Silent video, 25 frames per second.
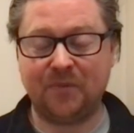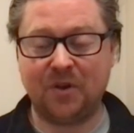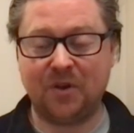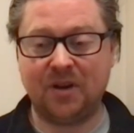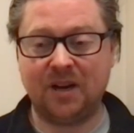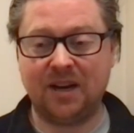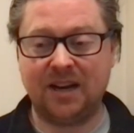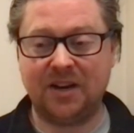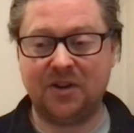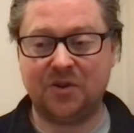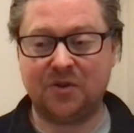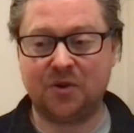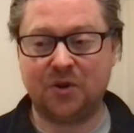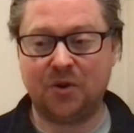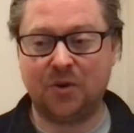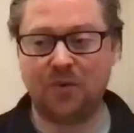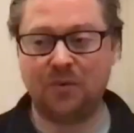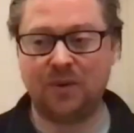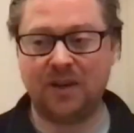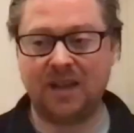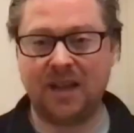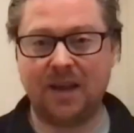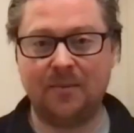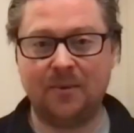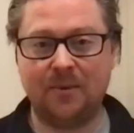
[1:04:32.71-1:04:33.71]
on
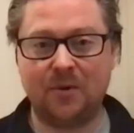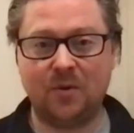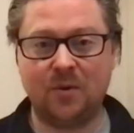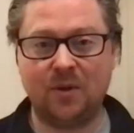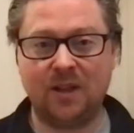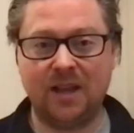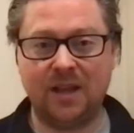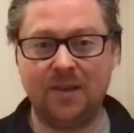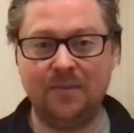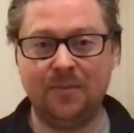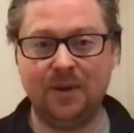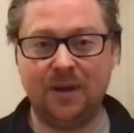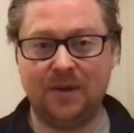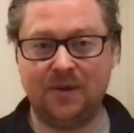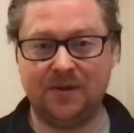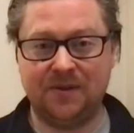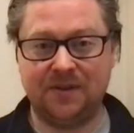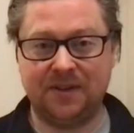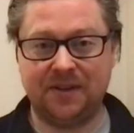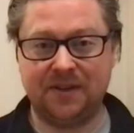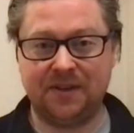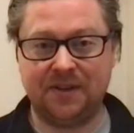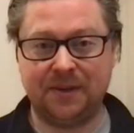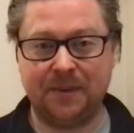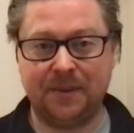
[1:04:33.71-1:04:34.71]
electrochemical
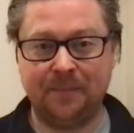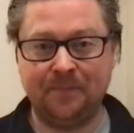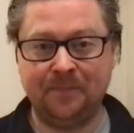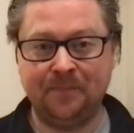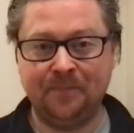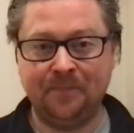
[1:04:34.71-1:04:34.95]
impulses